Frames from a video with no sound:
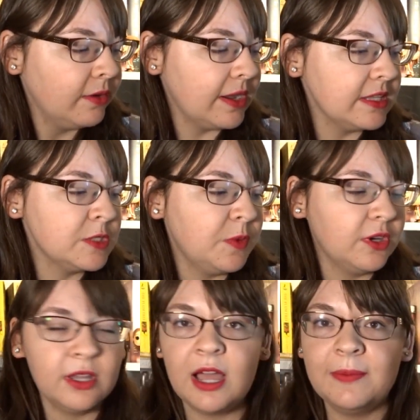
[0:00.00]
I read this
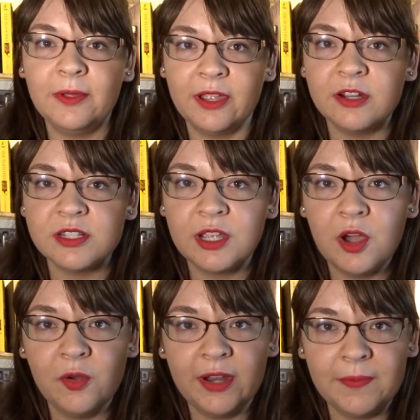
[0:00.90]
book a couple years
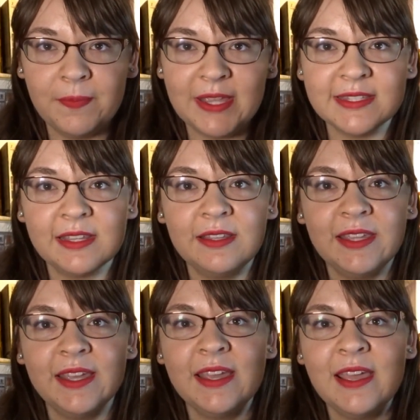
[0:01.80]
ago, and it
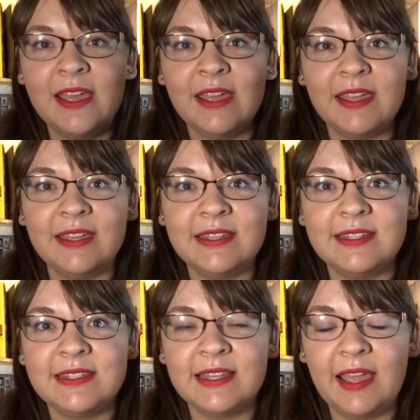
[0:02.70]
basically
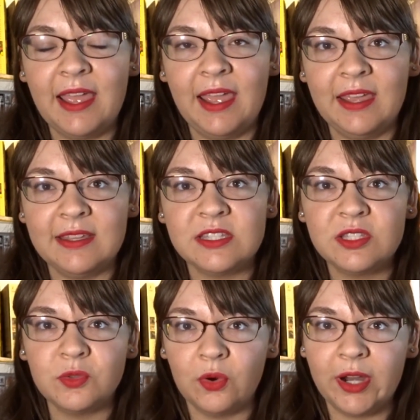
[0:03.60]
is a
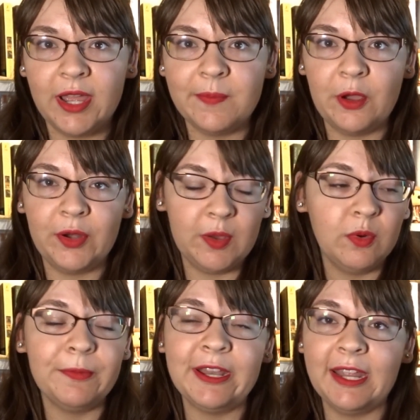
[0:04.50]
story about a
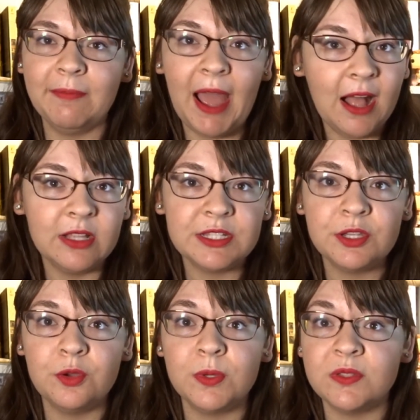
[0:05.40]
woman named Alice
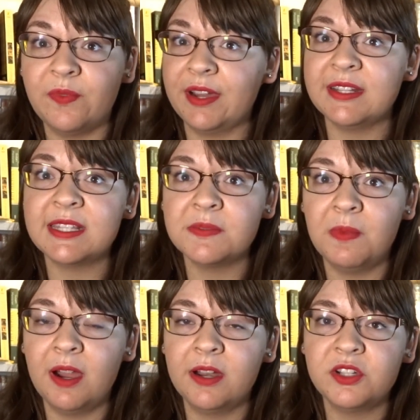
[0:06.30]
who was very
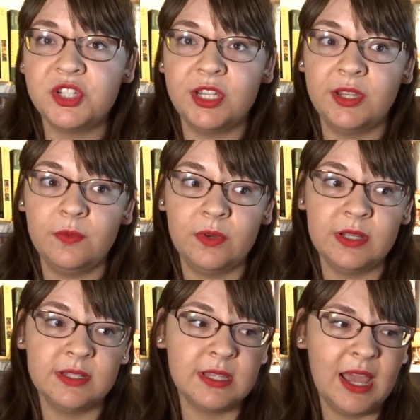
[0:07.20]
smart. She
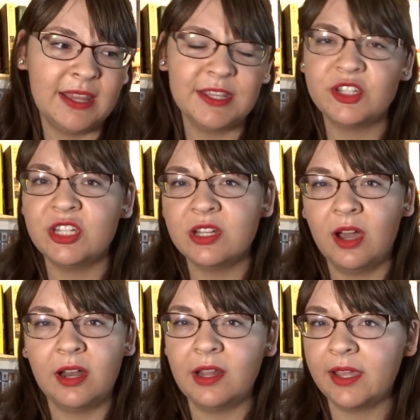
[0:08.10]
was, I think she
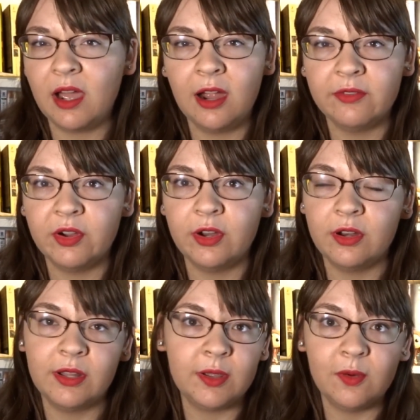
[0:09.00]
taught at like Harvard
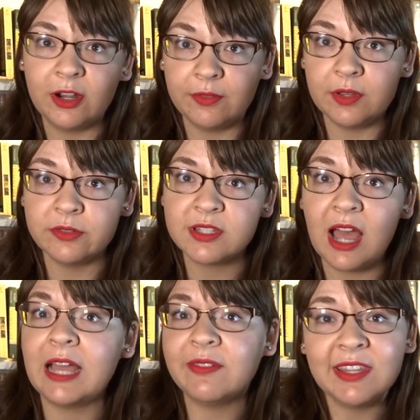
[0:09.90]
or like one of those
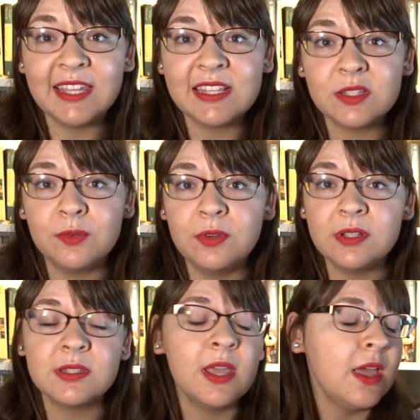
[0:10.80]
Ivy League
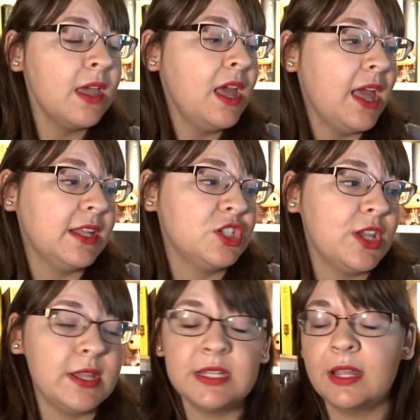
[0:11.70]
schools, and
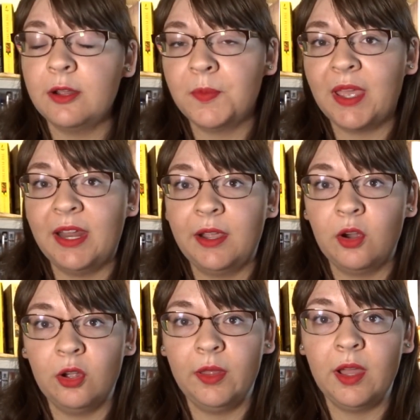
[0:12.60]
she ended up getting
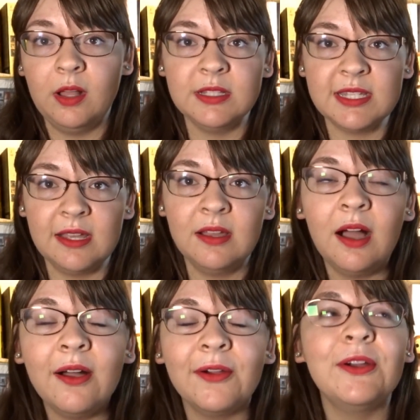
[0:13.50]
early
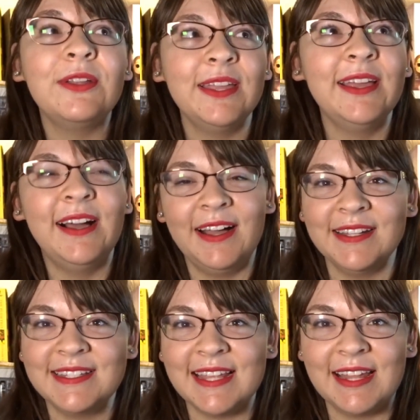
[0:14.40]

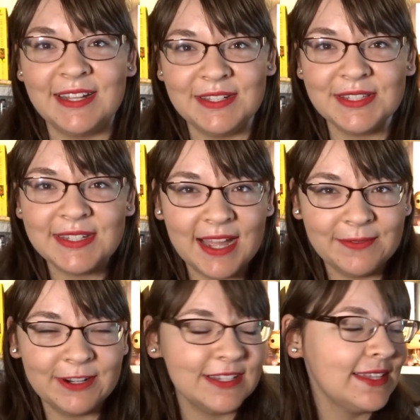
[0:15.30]
onset
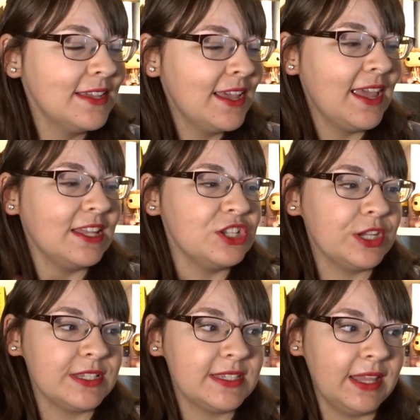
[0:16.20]
Alzheimer's, and
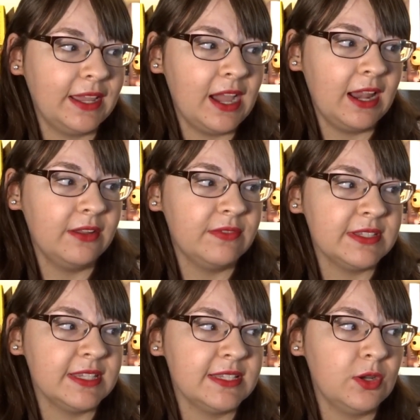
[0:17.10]
just like kind of
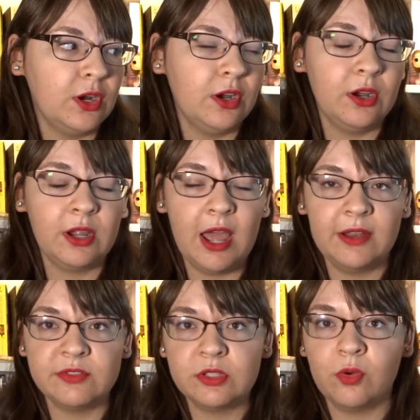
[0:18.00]
this is her
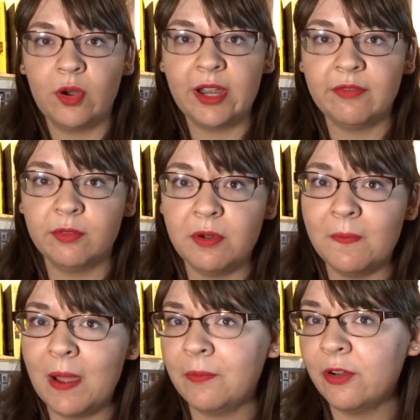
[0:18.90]
kind of story of
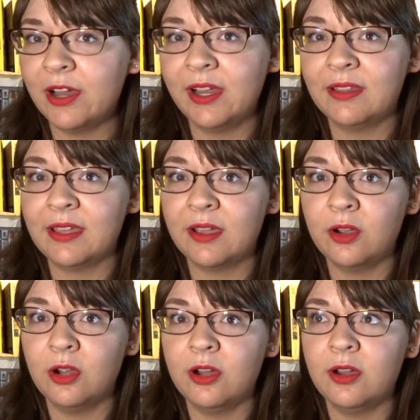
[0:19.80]
remembering, like
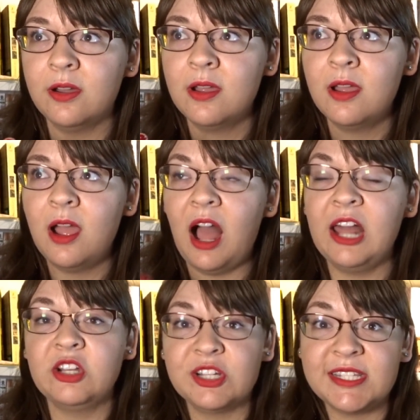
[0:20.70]
her
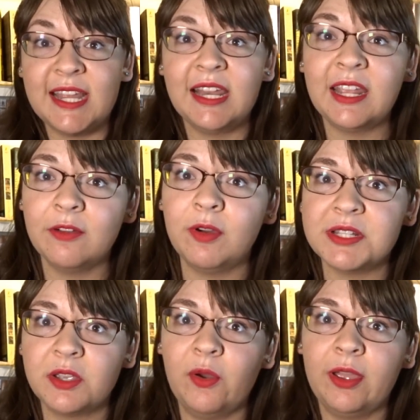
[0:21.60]
understanding of
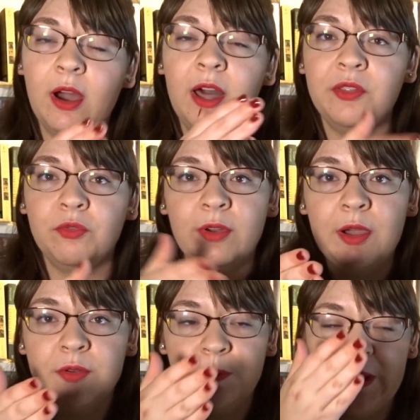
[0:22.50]
what's going on
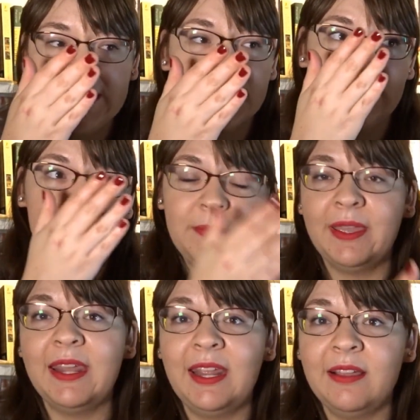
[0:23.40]
throughout basically the
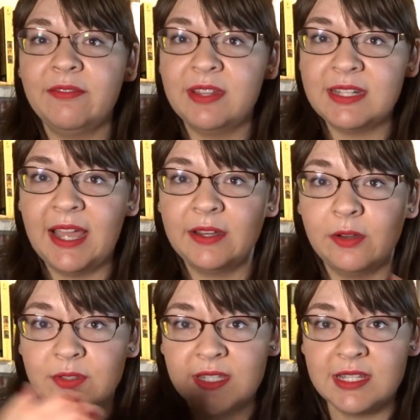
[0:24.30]
beginning of the
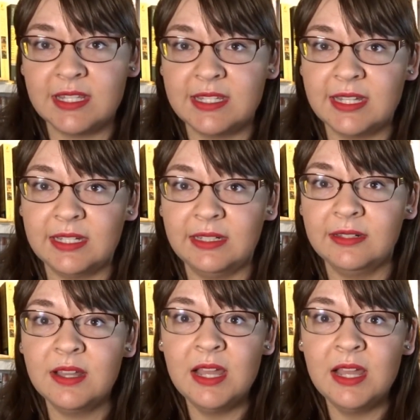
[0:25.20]
diagnosis until